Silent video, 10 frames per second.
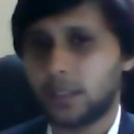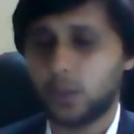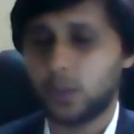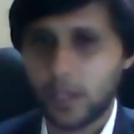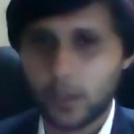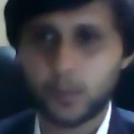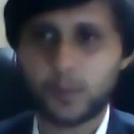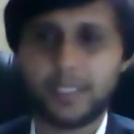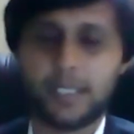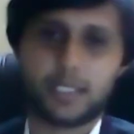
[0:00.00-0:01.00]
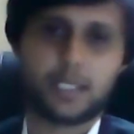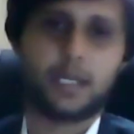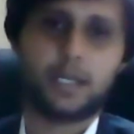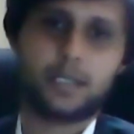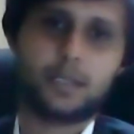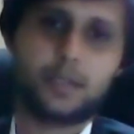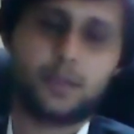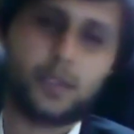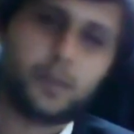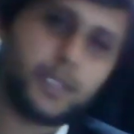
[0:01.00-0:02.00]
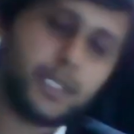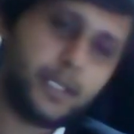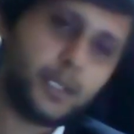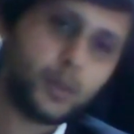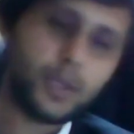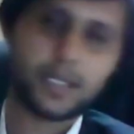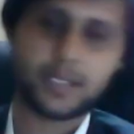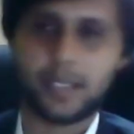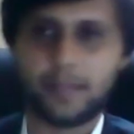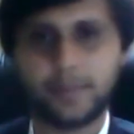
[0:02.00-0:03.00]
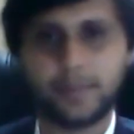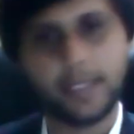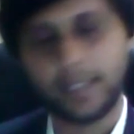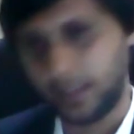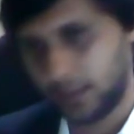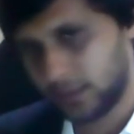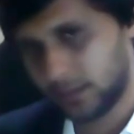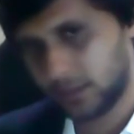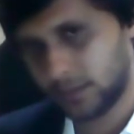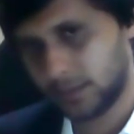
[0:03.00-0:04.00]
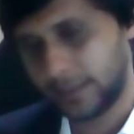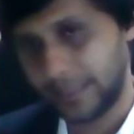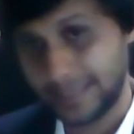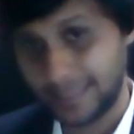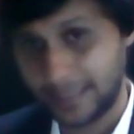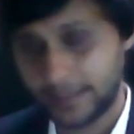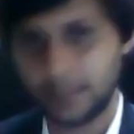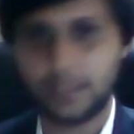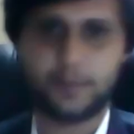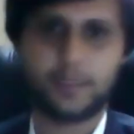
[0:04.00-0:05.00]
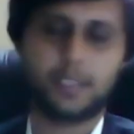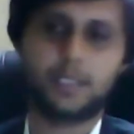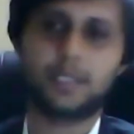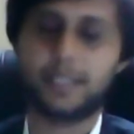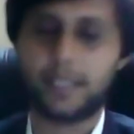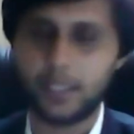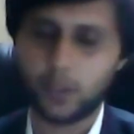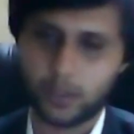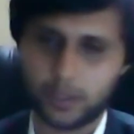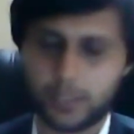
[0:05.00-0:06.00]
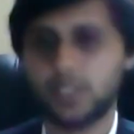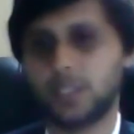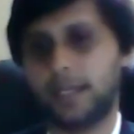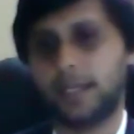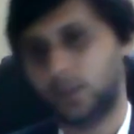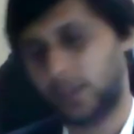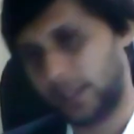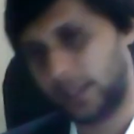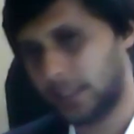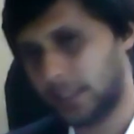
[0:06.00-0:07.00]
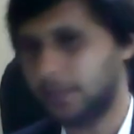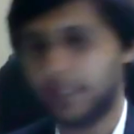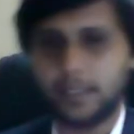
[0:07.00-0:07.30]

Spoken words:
you will have to put in extra hours, you have to put in 2 hours every day. It gets a little difficult day college, I do understand, but